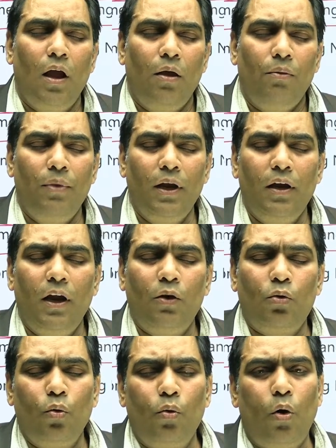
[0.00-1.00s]
we need
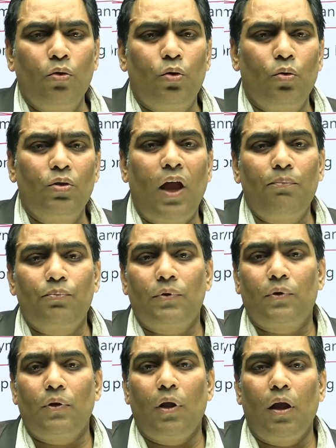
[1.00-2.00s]
to go through the
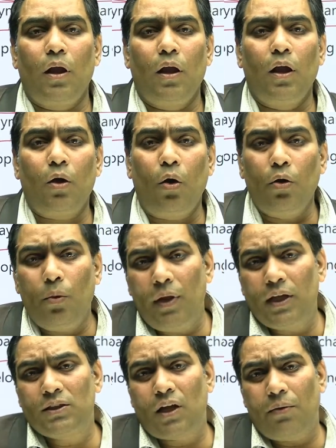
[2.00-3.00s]
economic
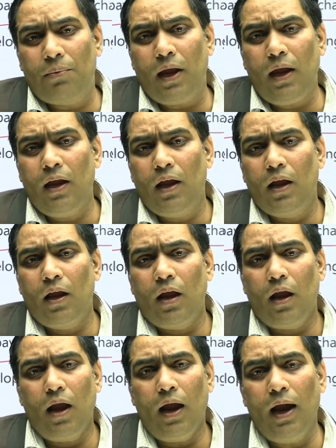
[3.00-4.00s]
survey
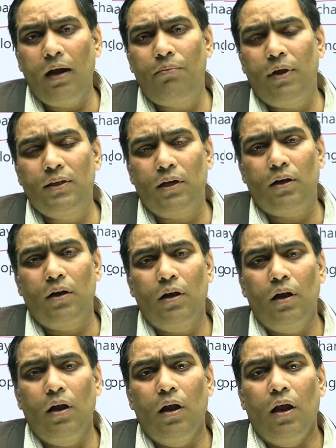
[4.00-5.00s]
and budget
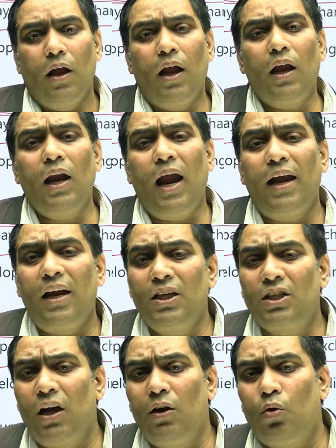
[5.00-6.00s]
in
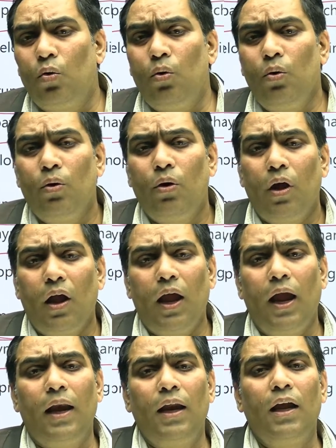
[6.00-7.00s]
addition to
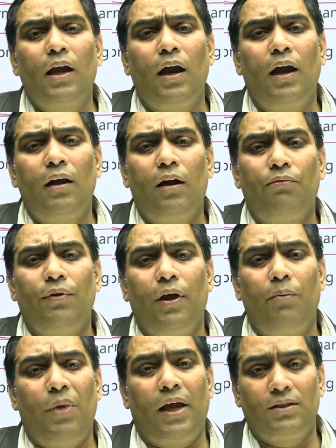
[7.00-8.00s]
any current affair
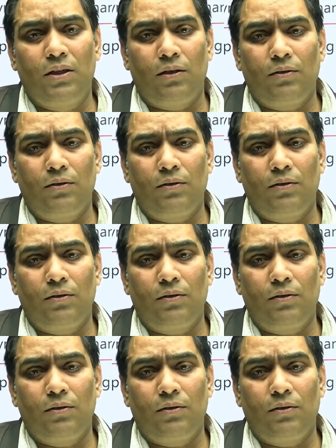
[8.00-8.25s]
magazine.